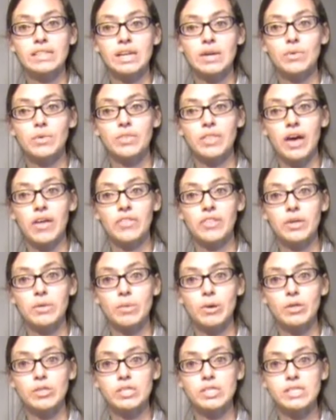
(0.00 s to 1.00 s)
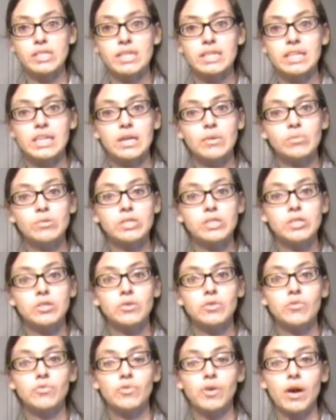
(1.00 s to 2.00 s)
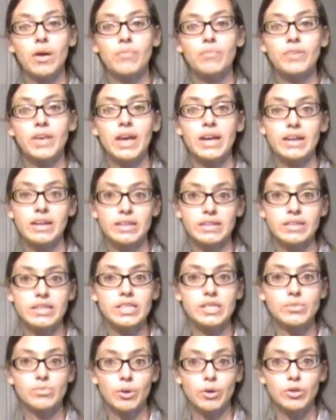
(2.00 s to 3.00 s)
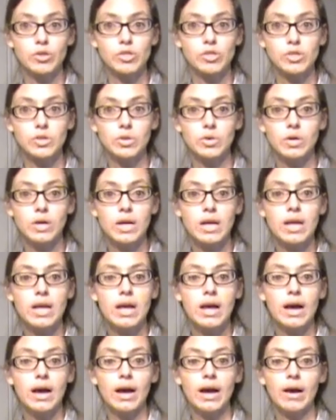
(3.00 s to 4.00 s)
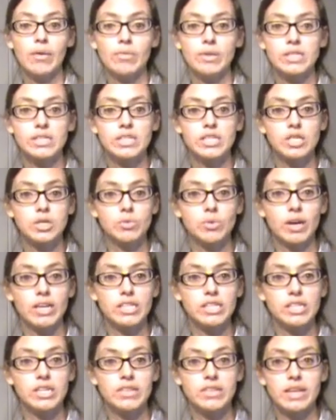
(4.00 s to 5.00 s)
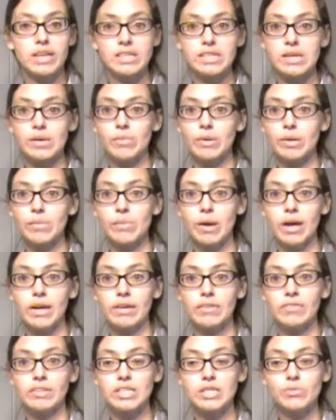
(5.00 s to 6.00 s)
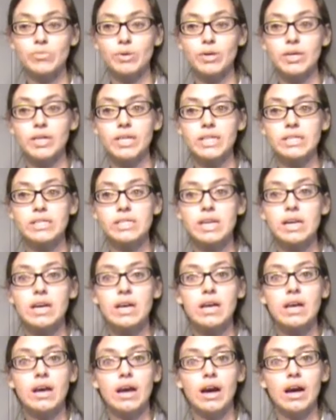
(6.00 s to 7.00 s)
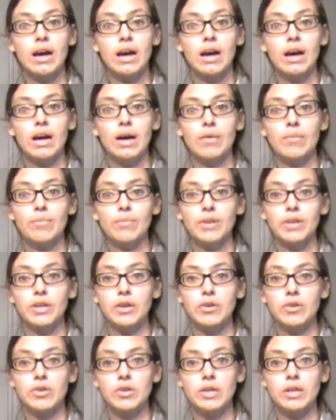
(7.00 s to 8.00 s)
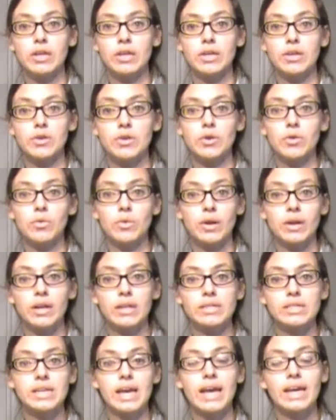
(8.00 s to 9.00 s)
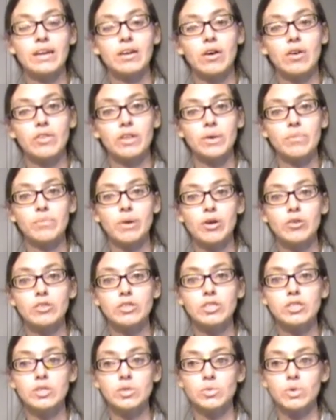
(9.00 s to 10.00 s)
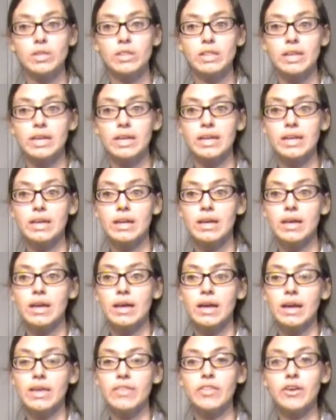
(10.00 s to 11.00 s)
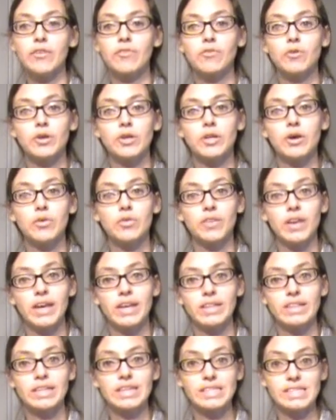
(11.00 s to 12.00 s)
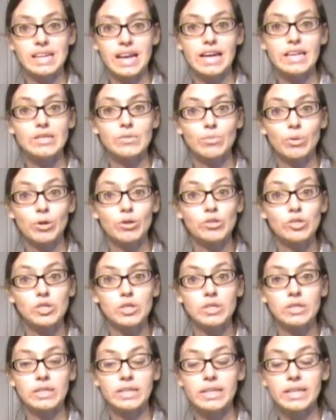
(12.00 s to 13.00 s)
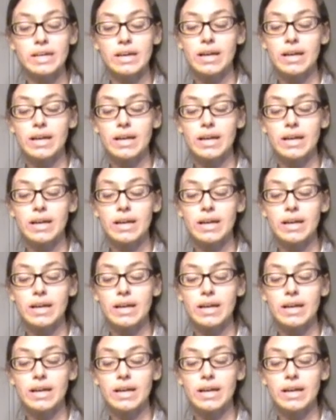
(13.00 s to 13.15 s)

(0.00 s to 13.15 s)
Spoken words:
and without the emotions, it keeps you from taking things personal. The situation that somebody might have experienced, you don't take on the emotions with it, and therefore you don't take things as personally.